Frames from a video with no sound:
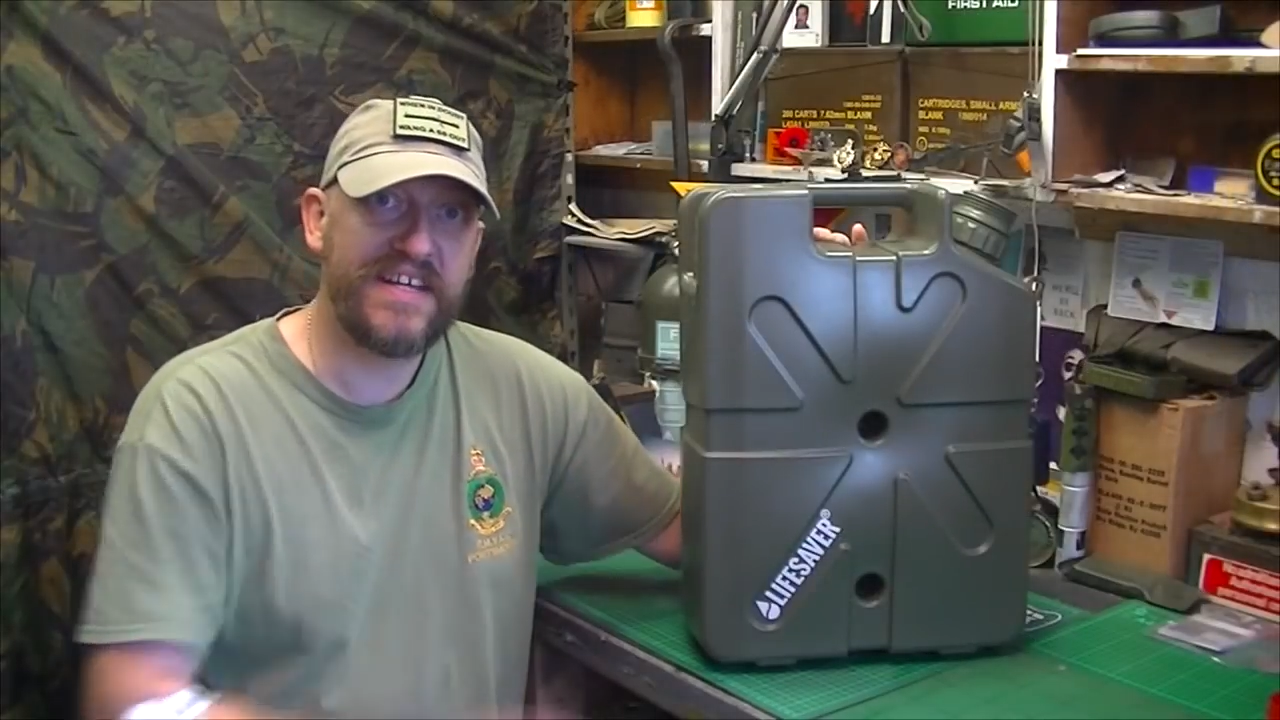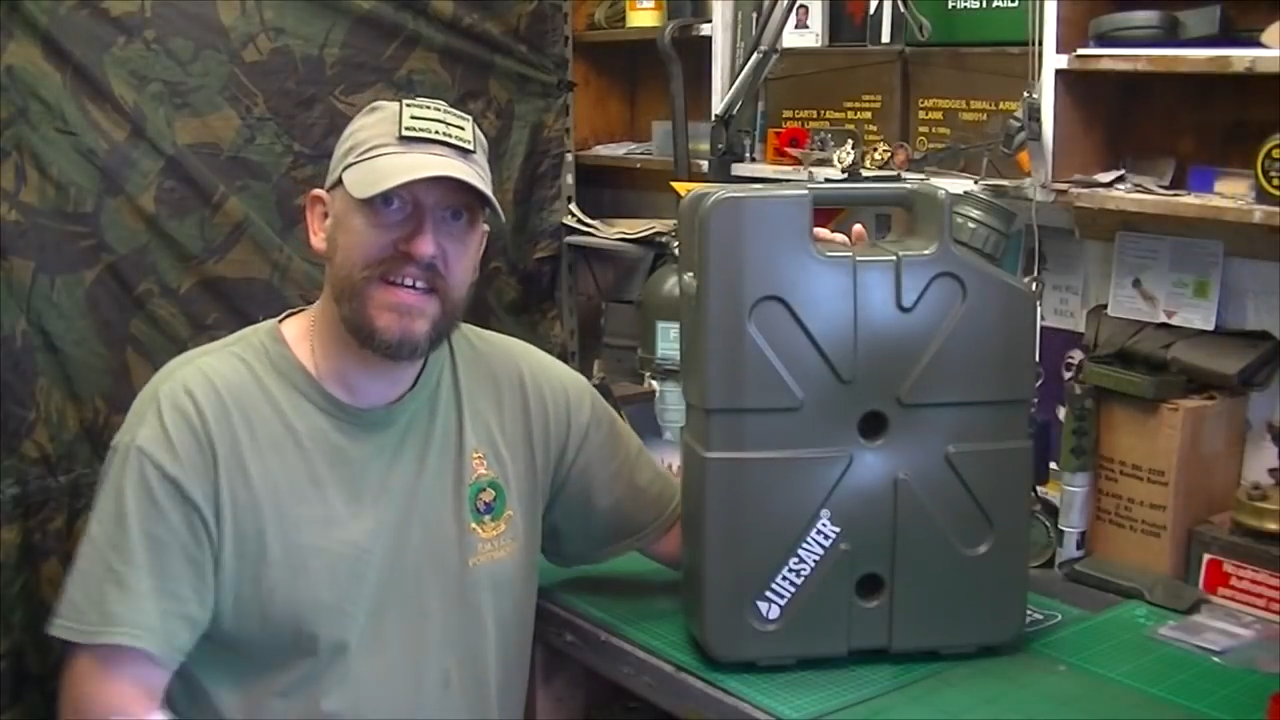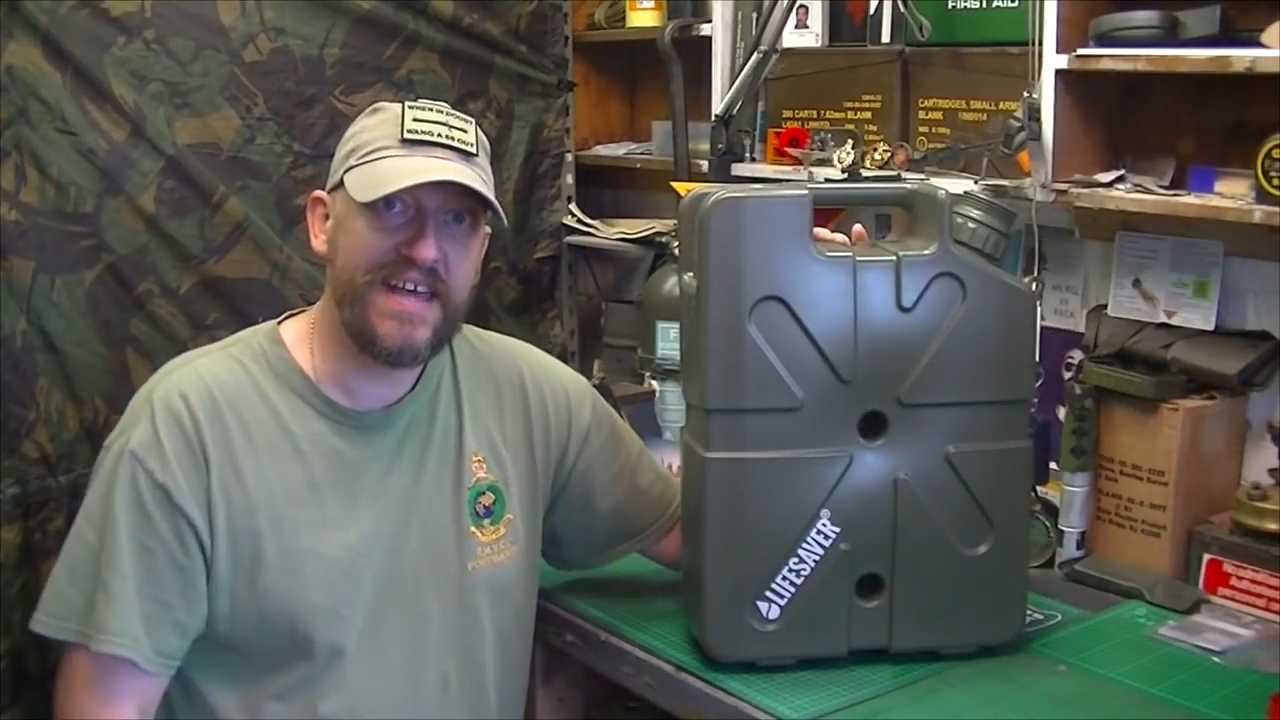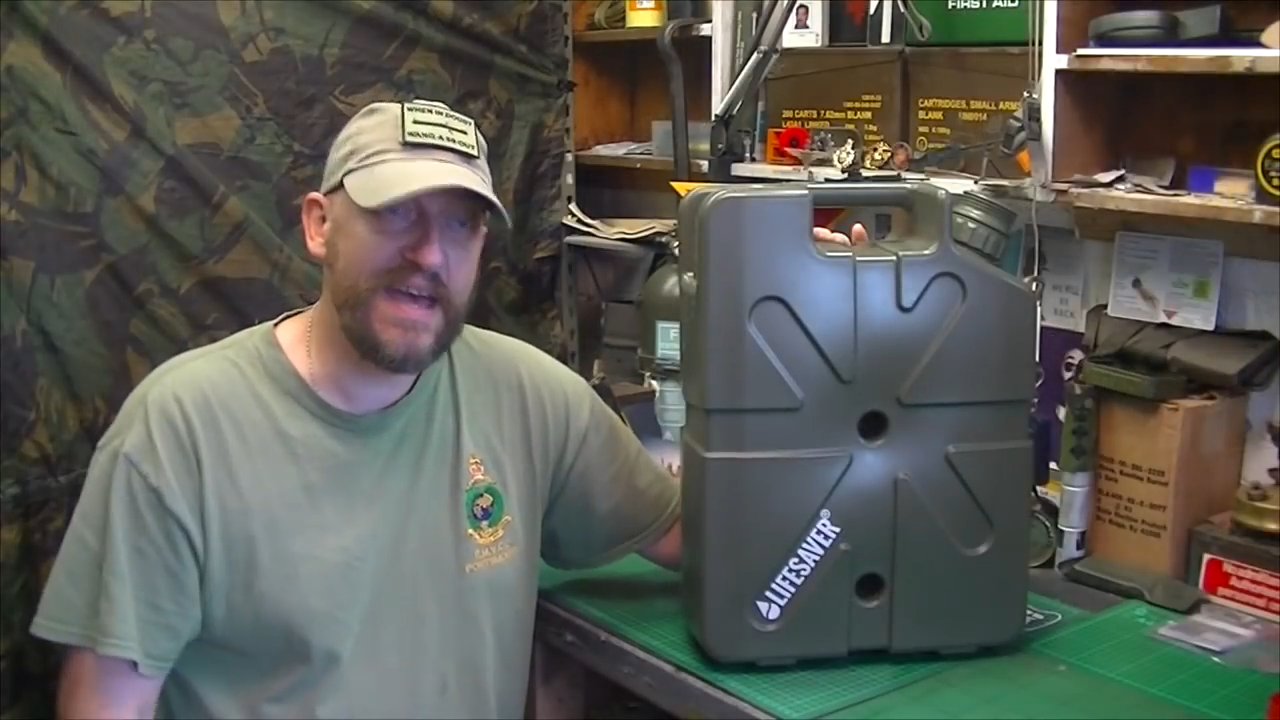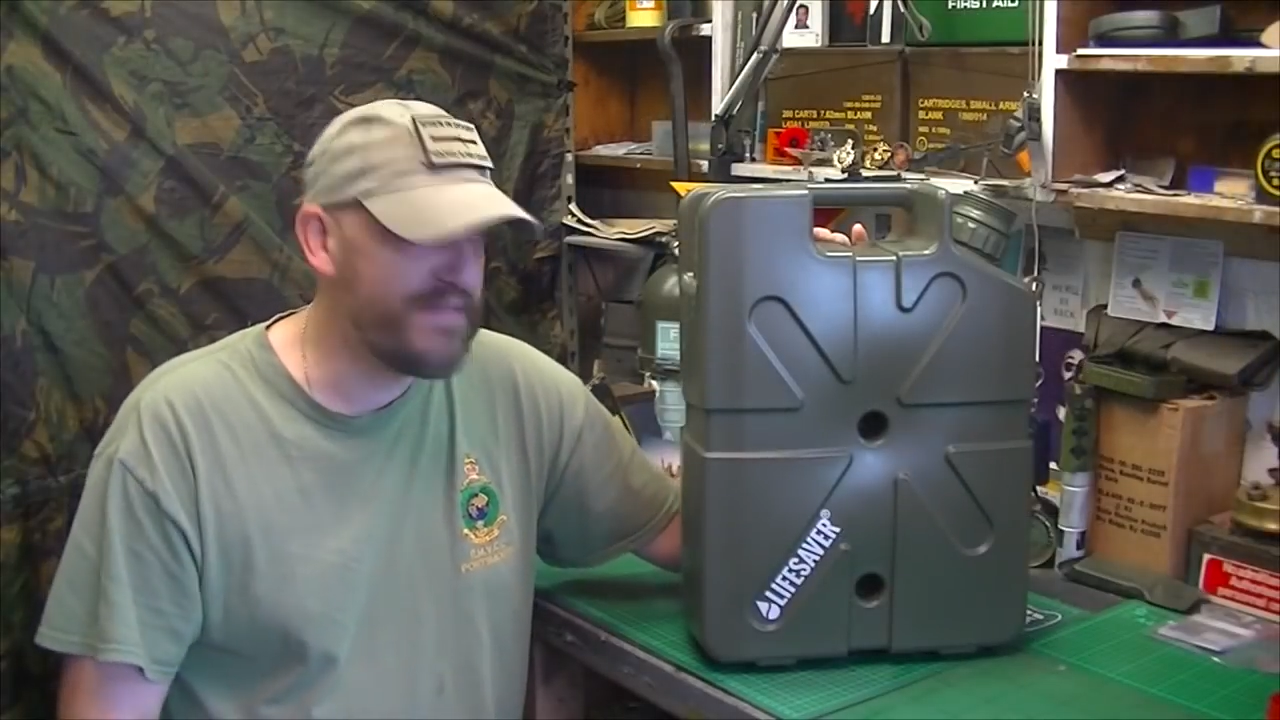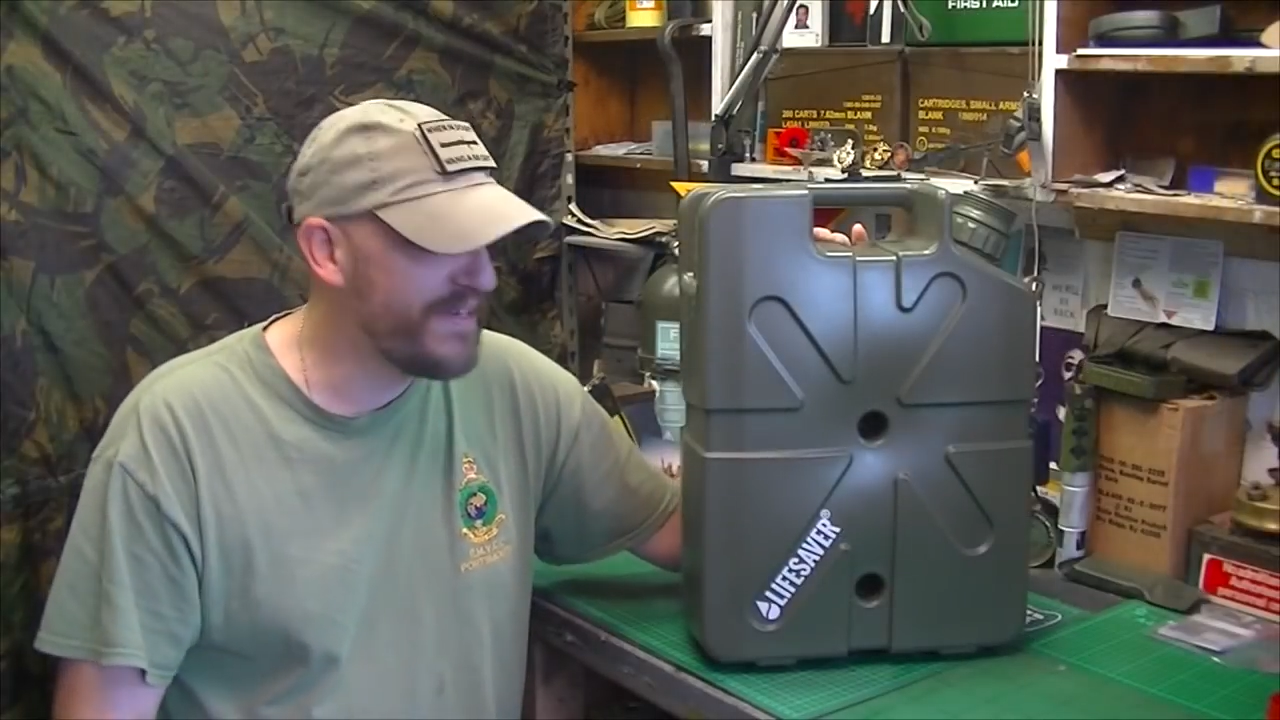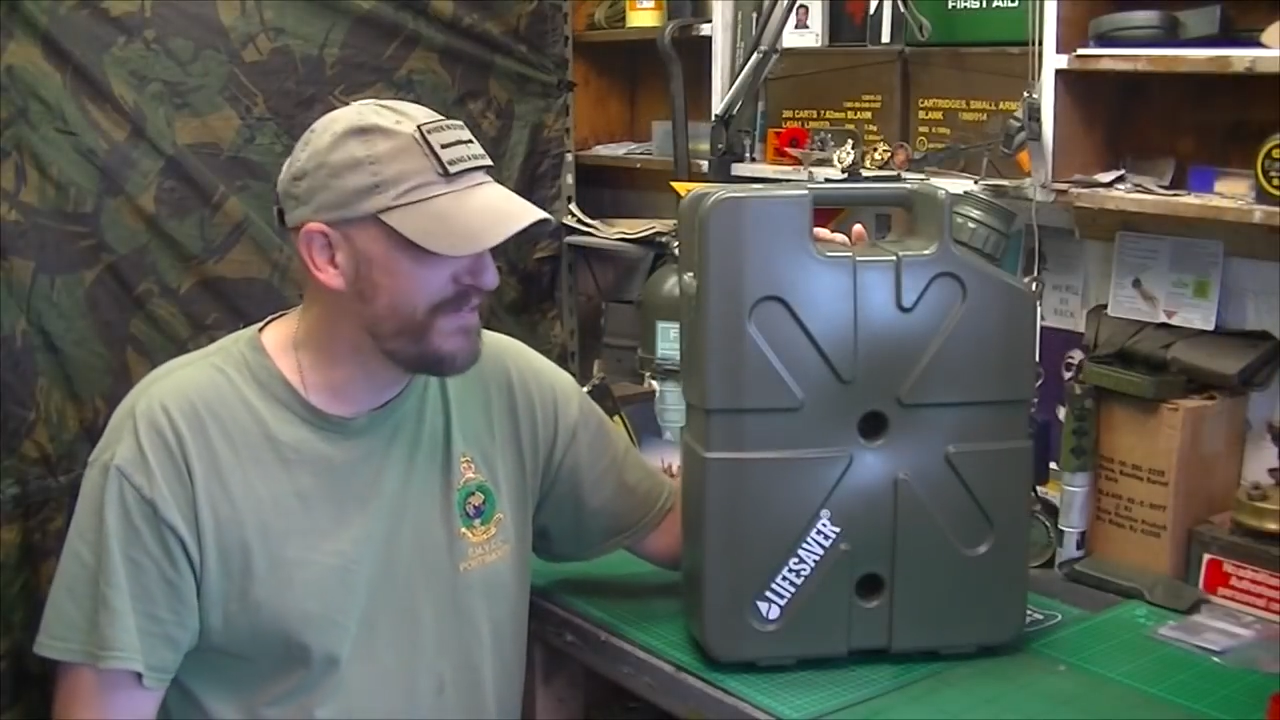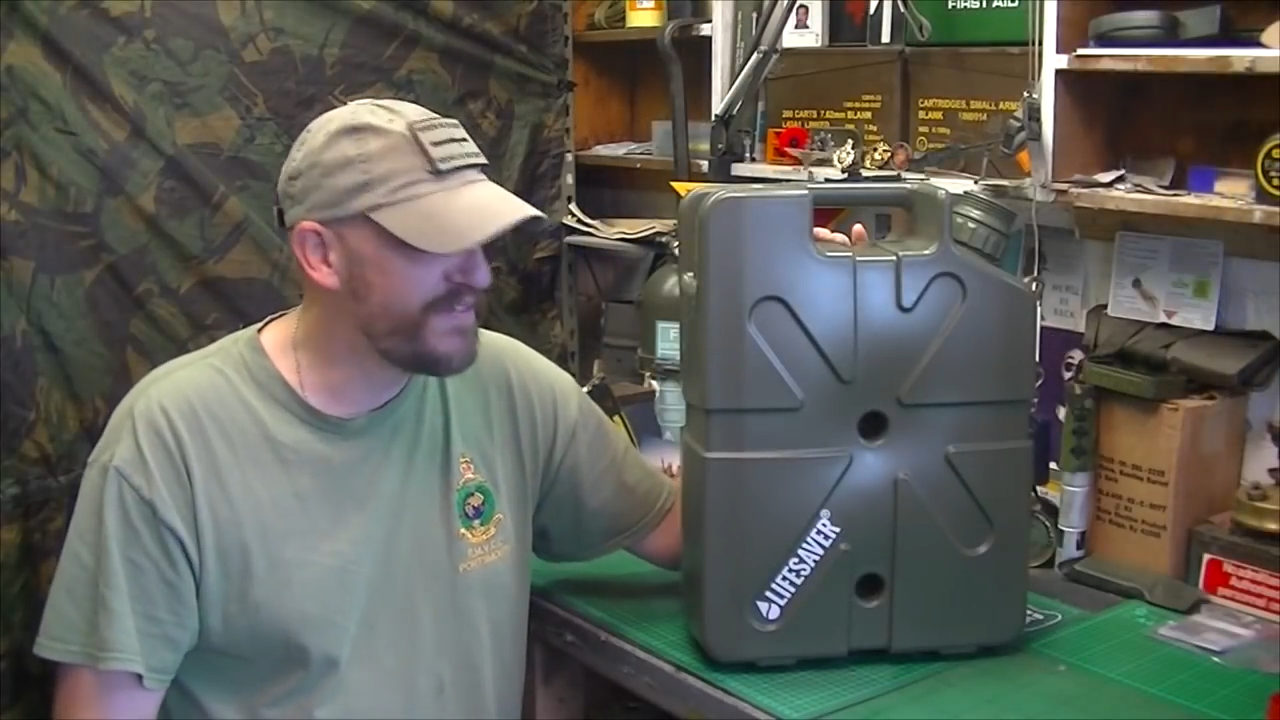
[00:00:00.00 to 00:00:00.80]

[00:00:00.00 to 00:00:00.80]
there you have it,